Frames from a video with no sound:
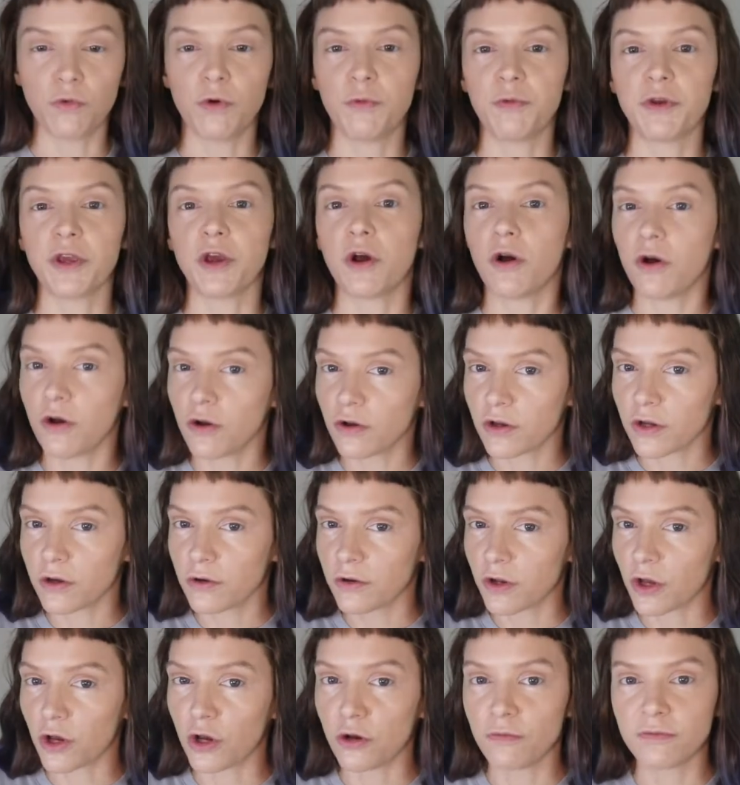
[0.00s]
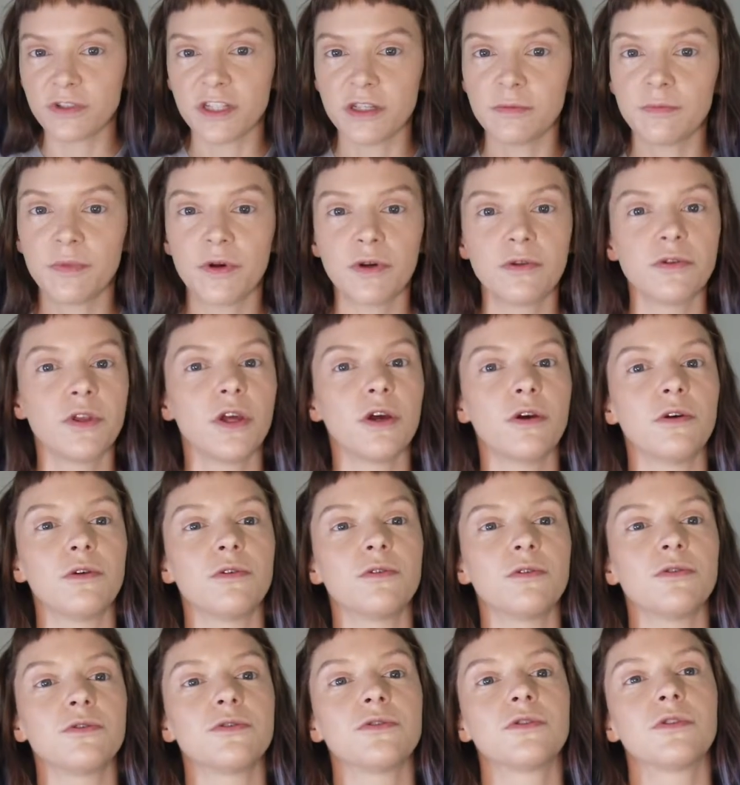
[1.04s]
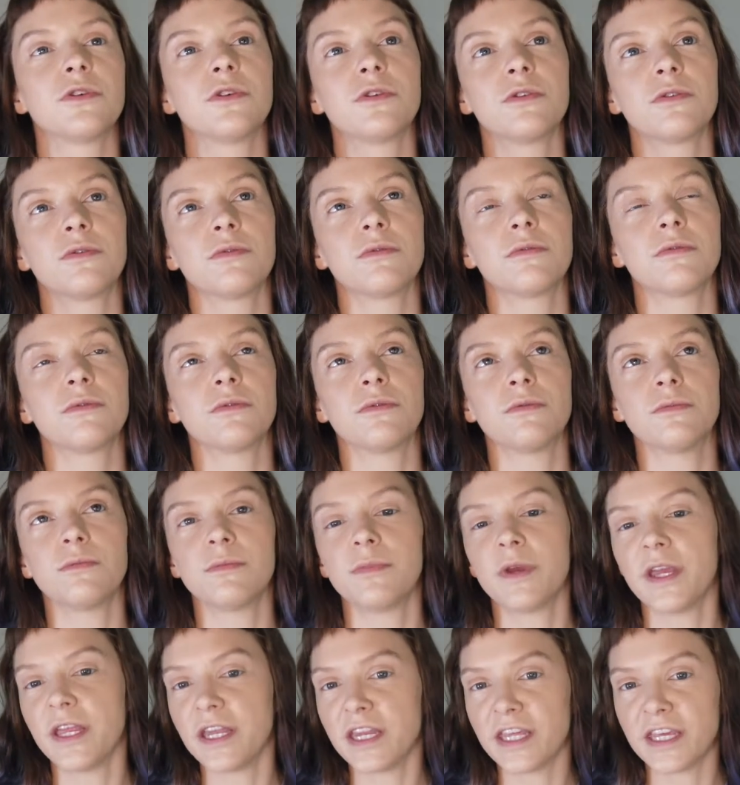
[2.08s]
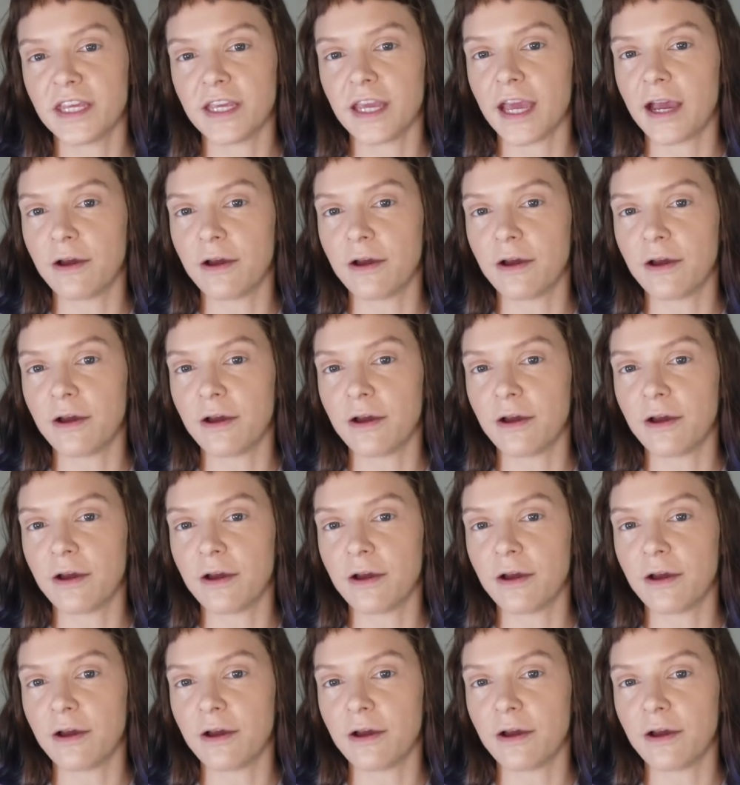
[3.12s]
when we all go to Home Depot, Lowe's, any